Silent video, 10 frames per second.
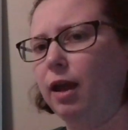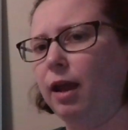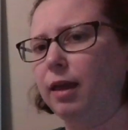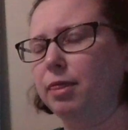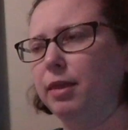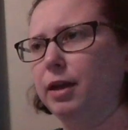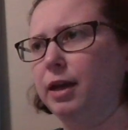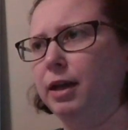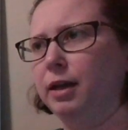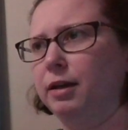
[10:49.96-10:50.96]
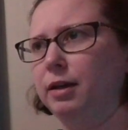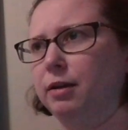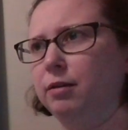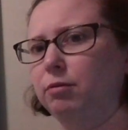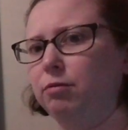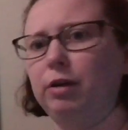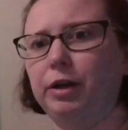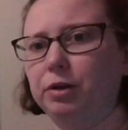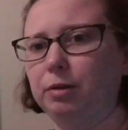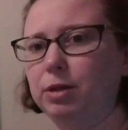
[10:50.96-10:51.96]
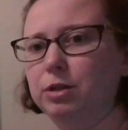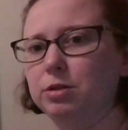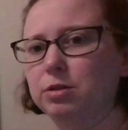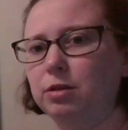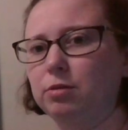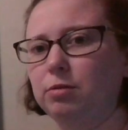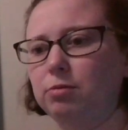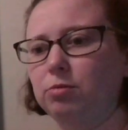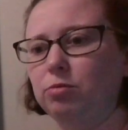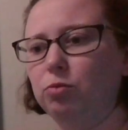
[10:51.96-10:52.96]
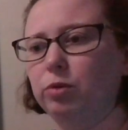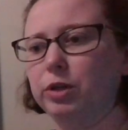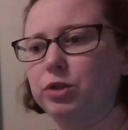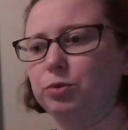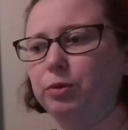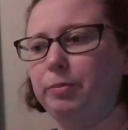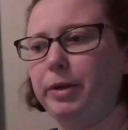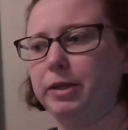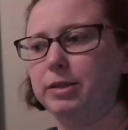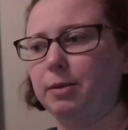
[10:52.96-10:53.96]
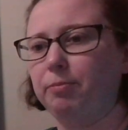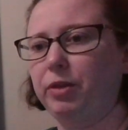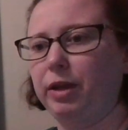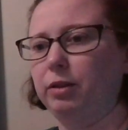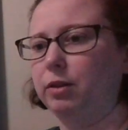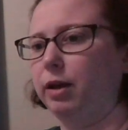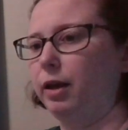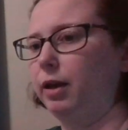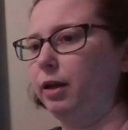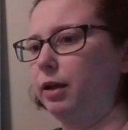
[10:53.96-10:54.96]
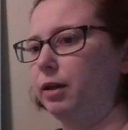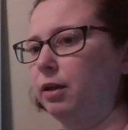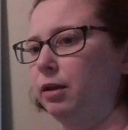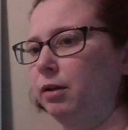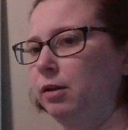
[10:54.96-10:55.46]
and then real numbers, which would be something like,